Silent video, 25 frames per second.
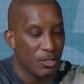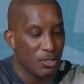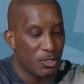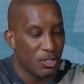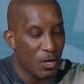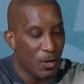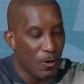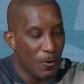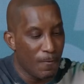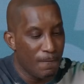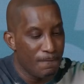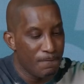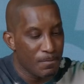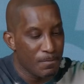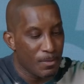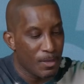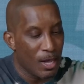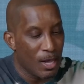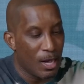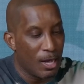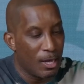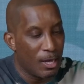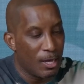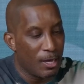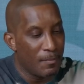So
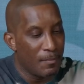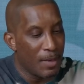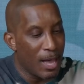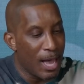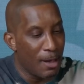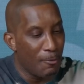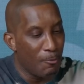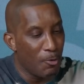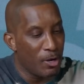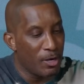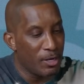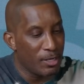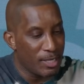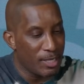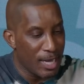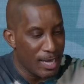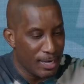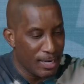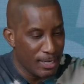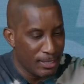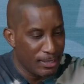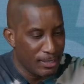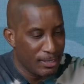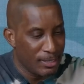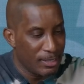I want to
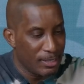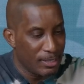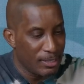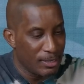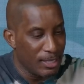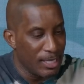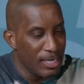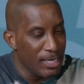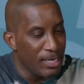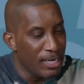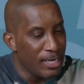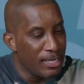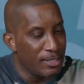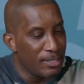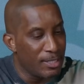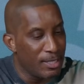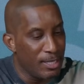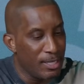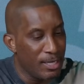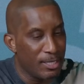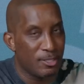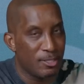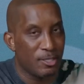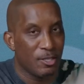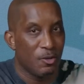kind of lean into
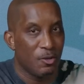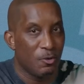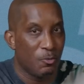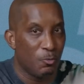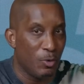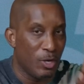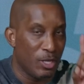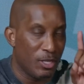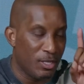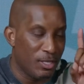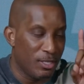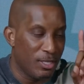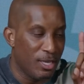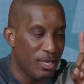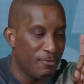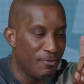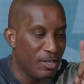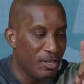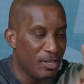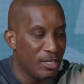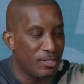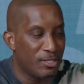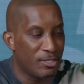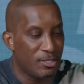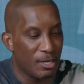this with
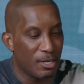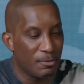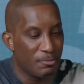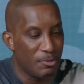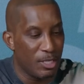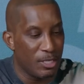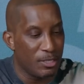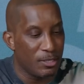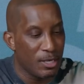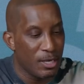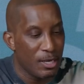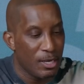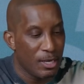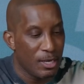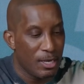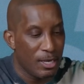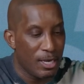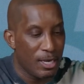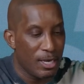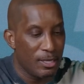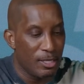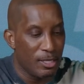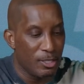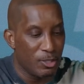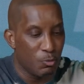giving this subject.
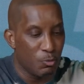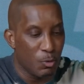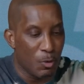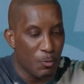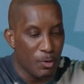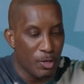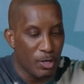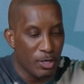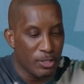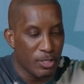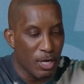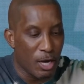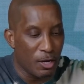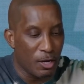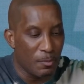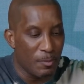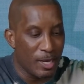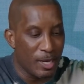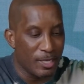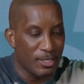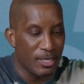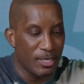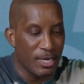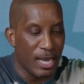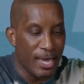This is what we're going to talk
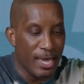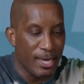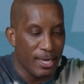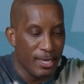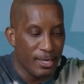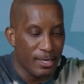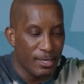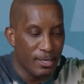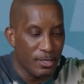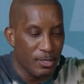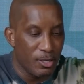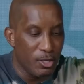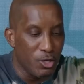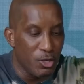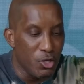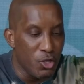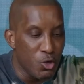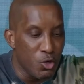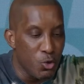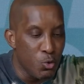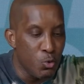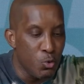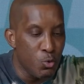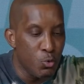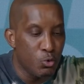about tonight.
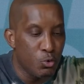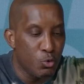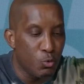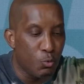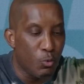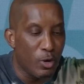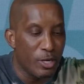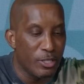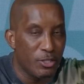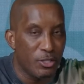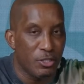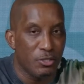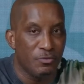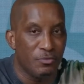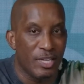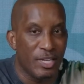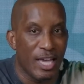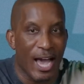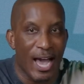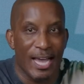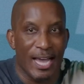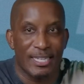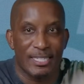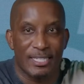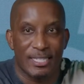Use what you've
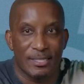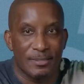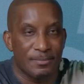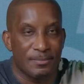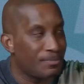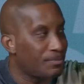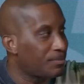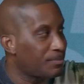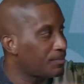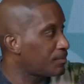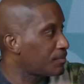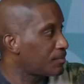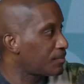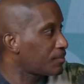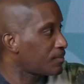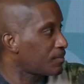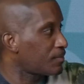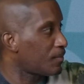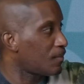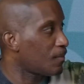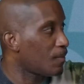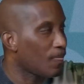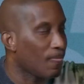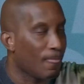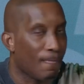got.
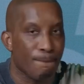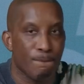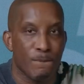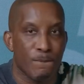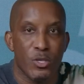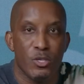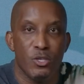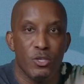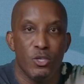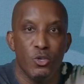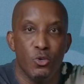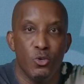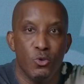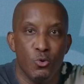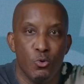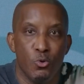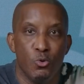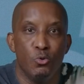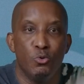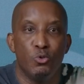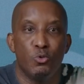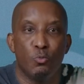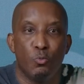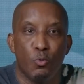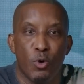
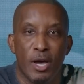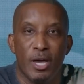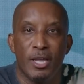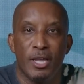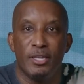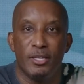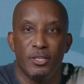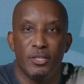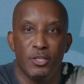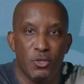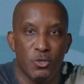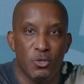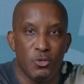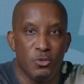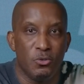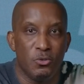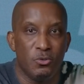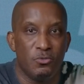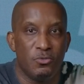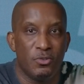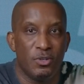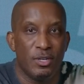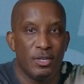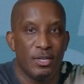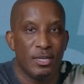Use what
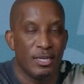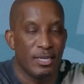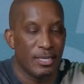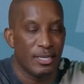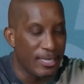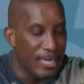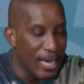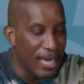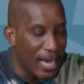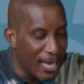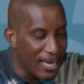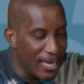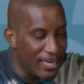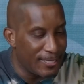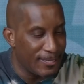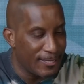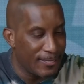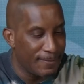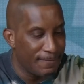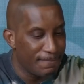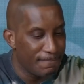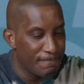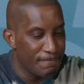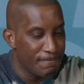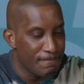you've got.
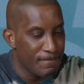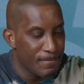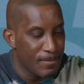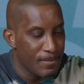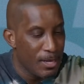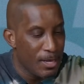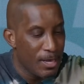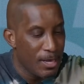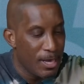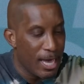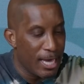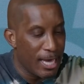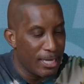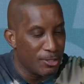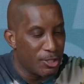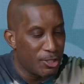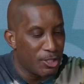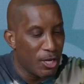And